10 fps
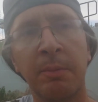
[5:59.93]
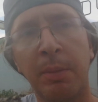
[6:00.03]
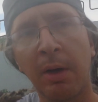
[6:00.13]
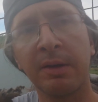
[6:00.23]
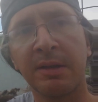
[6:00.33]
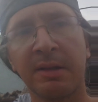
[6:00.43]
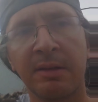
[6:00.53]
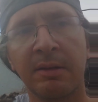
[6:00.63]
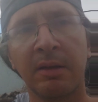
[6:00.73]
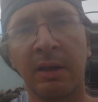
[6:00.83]
parts
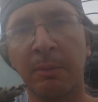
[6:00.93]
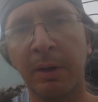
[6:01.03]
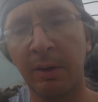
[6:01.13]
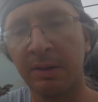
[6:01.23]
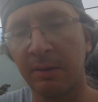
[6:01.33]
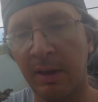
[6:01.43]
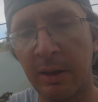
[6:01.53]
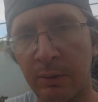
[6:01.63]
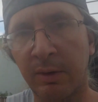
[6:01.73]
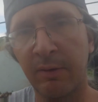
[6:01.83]
and components of the
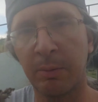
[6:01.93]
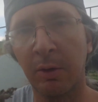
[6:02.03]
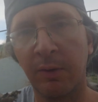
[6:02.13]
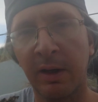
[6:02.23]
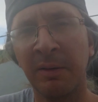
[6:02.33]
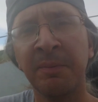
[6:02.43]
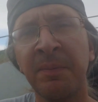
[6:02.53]
actual flavor profile,